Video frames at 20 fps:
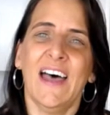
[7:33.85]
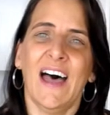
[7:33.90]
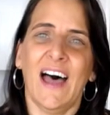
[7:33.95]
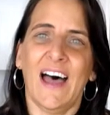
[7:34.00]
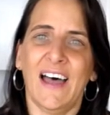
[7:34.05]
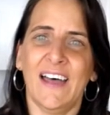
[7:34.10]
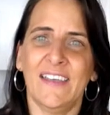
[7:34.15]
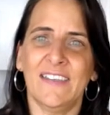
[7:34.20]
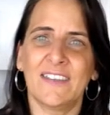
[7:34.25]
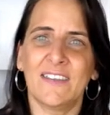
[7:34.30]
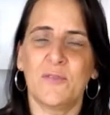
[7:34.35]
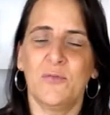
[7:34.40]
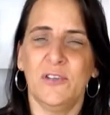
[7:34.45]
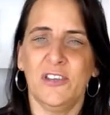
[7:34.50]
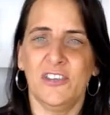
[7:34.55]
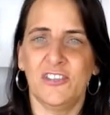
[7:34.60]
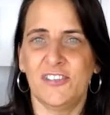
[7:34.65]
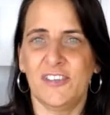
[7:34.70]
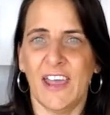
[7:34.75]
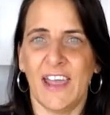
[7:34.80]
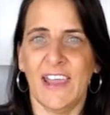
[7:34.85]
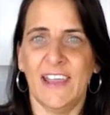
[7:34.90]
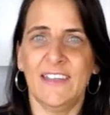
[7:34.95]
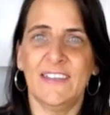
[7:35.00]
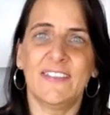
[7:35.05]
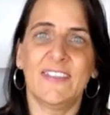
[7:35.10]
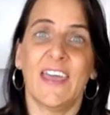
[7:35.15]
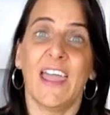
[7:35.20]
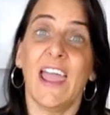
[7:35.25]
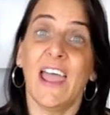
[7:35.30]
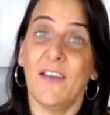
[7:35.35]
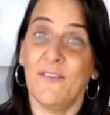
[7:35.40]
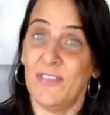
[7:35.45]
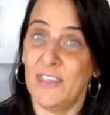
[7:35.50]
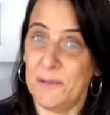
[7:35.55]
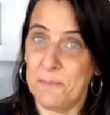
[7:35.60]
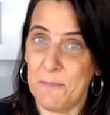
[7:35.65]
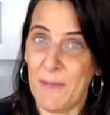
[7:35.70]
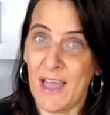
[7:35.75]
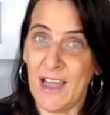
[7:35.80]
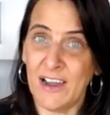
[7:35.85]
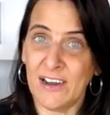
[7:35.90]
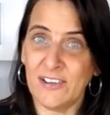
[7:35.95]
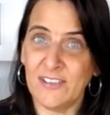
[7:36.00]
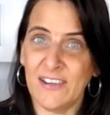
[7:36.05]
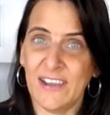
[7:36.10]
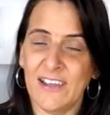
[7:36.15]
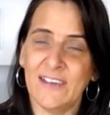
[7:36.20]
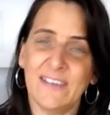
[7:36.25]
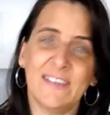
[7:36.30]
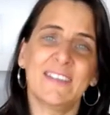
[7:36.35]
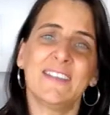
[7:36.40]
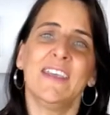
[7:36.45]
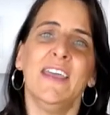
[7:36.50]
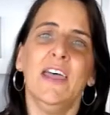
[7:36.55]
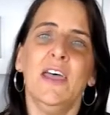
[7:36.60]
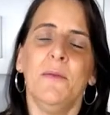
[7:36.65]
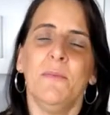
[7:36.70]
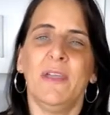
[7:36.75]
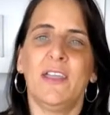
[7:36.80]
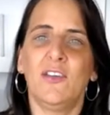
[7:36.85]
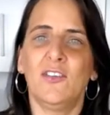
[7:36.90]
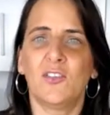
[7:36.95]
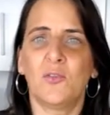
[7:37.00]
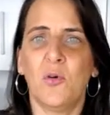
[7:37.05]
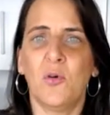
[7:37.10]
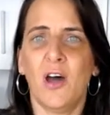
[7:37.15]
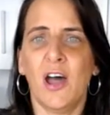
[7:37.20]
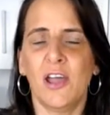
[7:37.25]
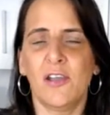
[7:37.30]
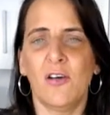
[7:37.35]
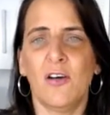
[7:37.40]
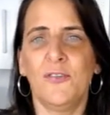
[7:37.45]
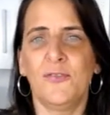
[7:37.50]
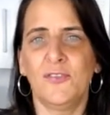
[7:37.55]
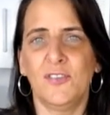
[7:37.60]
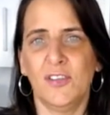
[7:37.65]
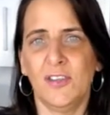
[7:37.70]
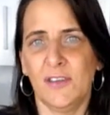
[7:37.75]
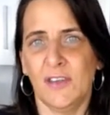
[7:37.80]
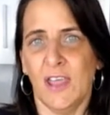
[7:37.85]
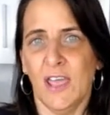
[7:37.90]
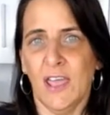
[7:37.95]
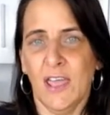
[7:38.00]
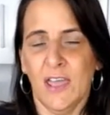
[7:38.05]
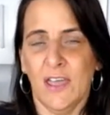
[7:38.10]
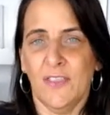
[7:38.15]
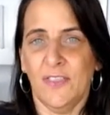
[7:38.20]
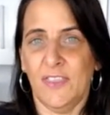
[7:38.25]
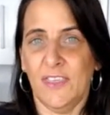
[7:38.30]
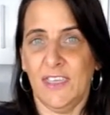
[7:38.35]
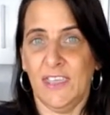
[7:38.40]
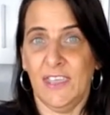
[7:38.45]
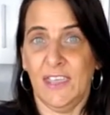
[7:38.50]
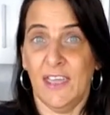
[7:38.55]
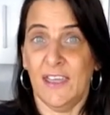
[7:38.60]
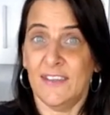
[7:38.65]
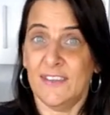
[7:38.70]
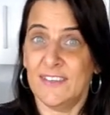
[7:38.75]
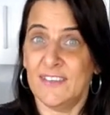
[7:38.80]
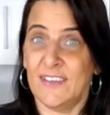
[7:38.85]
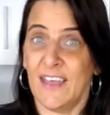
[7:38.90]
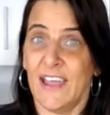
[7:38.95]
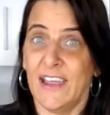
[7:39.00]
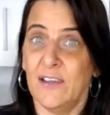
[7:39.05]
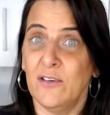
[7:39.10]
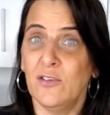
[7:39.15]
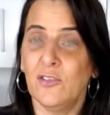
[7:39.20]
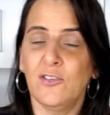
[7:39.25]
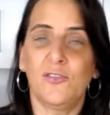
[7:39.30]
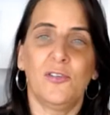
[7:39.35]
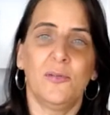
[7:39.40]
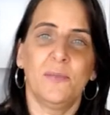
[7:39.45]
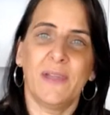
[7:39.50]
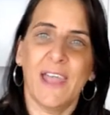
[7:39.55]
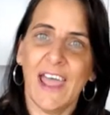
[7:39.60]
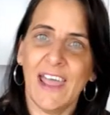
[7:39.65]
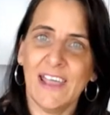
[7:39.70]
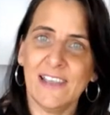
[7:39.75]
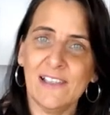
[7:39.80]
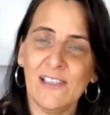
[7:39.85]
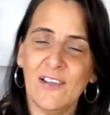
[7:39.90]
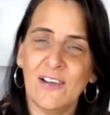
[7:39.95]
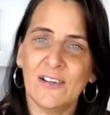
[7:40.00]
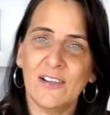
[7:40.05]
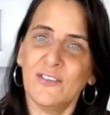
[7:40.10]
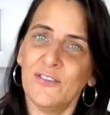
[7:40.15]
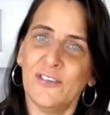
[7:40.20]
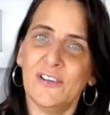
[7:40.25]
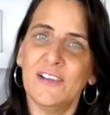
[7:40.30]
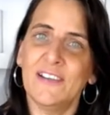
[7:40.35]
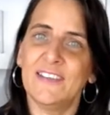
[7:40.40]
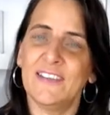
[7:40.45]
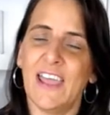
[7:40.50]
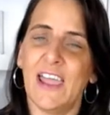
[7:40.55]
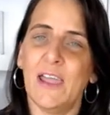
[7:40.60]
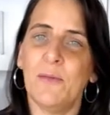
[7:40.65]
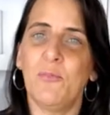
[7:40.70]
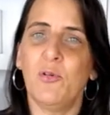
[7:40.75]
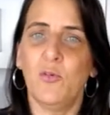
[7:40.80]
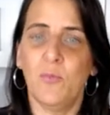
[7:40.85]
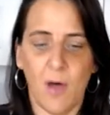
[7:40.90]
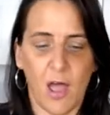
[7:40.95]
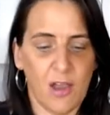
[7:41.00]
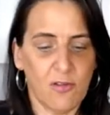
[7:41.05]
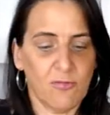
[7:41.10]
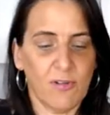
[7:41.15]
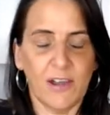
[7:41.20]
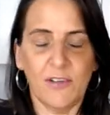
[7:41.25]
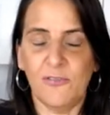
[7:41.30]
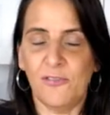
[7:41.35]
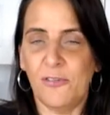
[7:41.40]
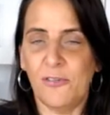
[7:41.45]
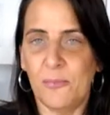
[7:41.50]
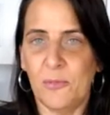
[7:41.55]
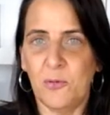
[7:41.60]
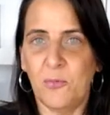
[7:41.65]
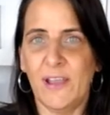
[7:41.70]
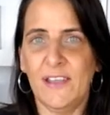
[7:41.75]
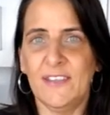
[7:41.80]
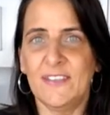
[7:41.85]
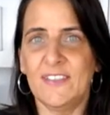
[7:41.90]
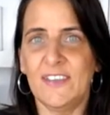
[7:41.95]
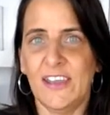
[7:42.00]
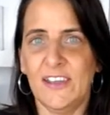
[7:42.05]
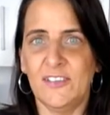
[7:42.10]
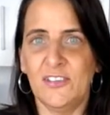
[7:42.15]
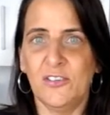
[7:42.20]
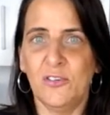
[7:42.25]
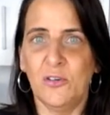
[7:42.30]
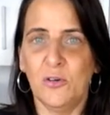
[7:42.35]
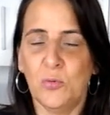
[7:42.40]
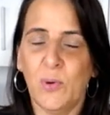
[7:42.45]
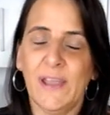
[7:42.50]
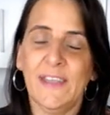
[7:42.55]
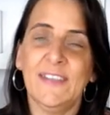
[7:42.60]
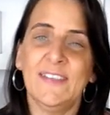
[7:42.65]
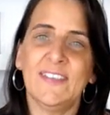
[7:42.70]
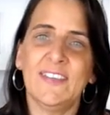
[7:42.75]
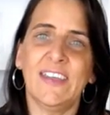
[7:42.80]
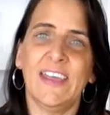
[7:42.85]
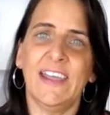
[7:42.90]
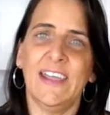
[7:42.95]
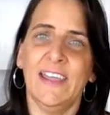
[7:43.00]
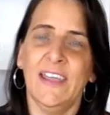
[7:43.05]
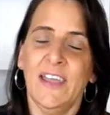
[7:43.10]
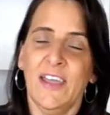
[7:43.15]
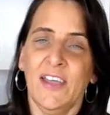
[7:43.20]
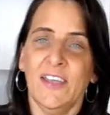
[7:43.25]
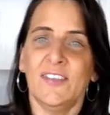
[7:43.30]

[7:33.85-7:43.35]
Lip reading: Ask which days they have their markdowns, because quite often the sales from catalogs, for example, might run from a Wednesday to a Wednesday.